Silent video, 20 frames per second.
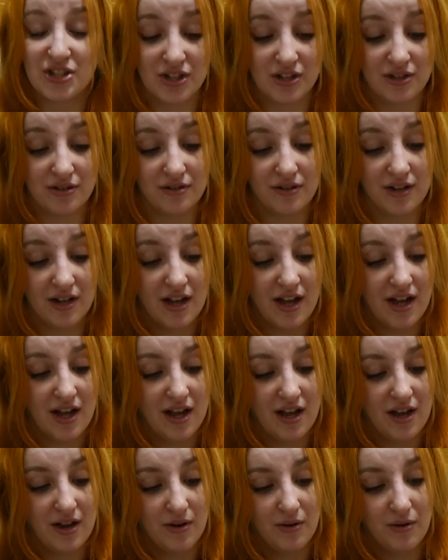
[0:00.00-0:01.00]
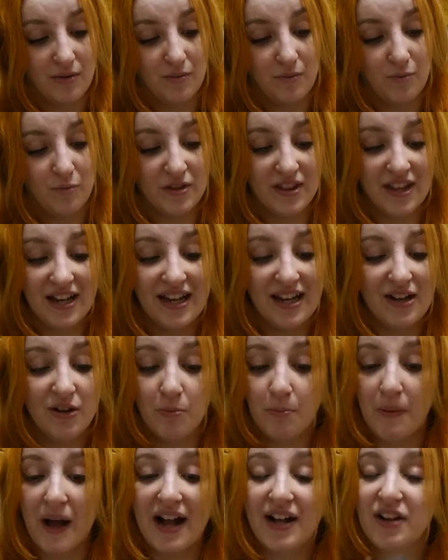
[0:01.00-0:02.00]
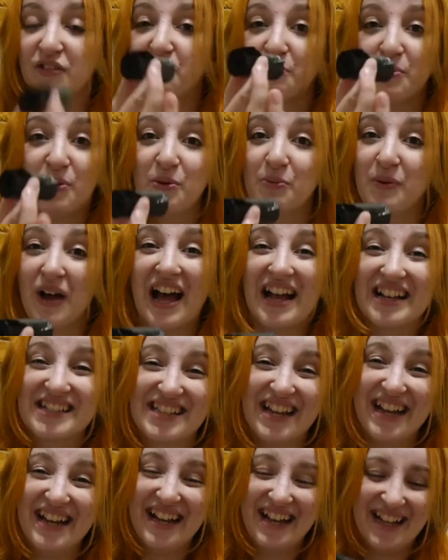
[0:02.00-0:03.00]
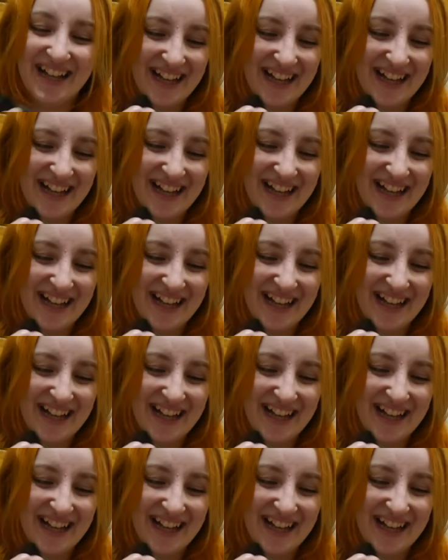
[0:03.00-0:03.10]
you with a little pack of poo bags.